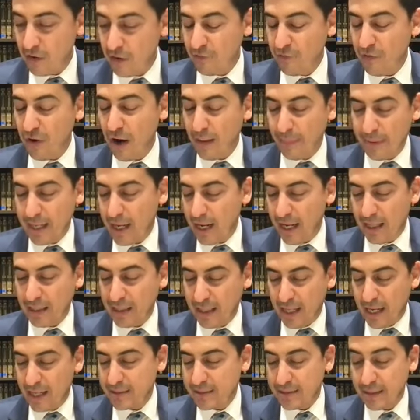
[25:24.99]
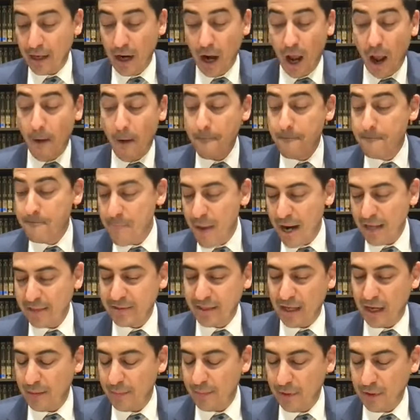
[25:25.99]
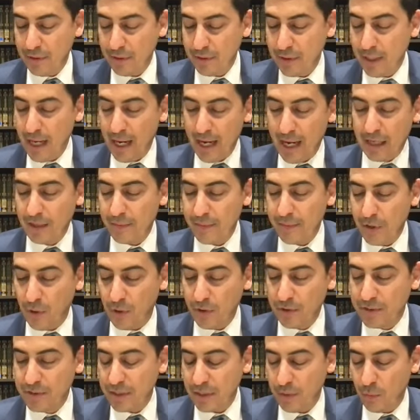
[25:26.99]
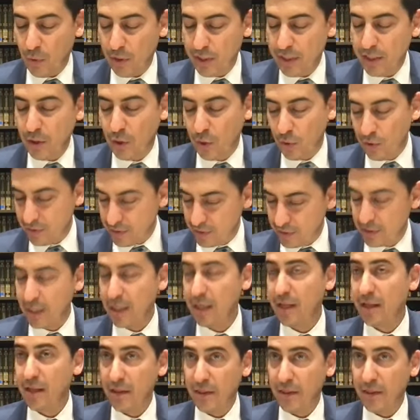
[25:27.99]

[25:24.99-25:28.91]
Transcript: Rabbi Eliezer, mai taima. How come he holds what he holds?